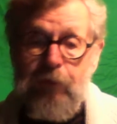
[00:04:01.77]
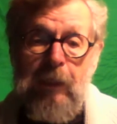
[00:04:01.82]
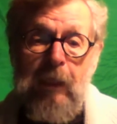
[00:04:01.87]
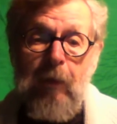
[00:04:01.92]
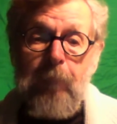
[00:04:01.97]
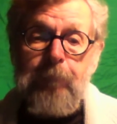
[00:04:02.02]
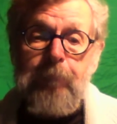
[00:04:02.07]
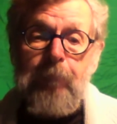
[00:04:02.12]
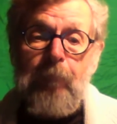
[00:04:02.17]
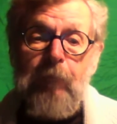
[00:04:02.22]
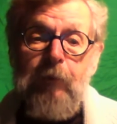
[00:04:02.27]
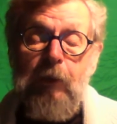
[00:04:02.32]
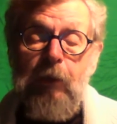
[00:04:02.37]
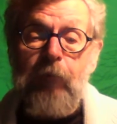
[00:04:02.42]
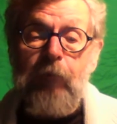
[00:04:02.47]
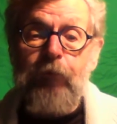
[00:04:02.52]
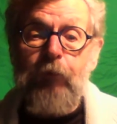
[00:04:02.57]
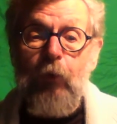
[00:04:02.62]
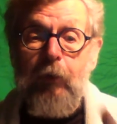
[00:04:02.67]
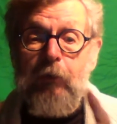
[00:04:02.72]
Now,
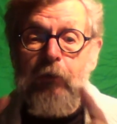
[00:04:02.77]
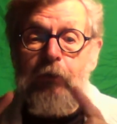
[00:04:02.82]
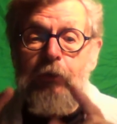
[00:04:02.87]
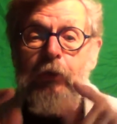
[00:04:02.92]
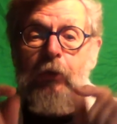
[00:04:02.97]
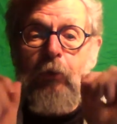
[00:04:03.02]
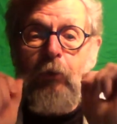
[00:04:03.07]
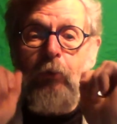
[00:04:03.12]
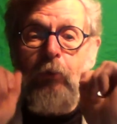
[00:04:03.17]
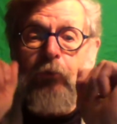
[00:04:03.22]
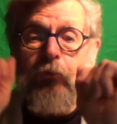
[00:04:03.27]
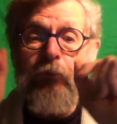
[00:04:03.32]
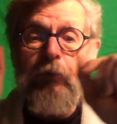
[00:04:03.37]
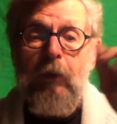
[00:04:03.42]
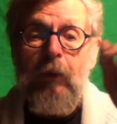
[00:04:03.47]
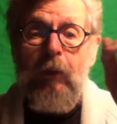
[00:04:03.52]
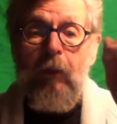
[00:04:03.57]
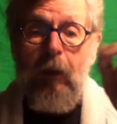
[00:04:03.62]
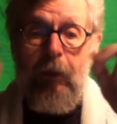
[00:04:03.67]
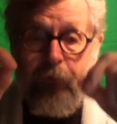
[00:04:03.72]
if you can use
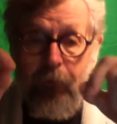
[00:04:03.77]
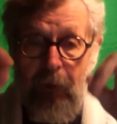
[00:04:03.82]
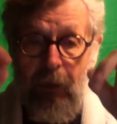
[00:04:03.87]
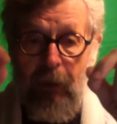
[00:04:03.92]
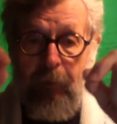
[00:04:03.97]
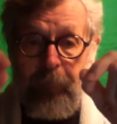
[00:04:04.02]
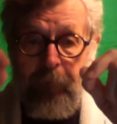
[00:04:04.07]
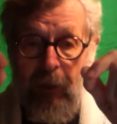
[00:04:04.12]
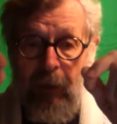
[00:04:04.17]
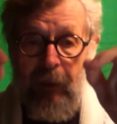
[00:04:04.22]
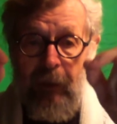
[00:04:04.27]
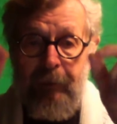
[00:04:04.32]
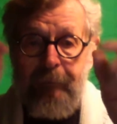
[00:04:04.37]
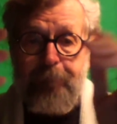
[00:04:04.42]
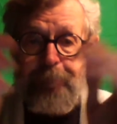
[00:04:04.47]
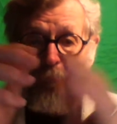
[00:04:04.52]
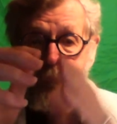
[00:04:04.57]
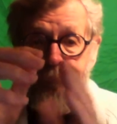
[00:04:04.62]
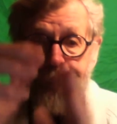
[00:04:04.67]
a tripod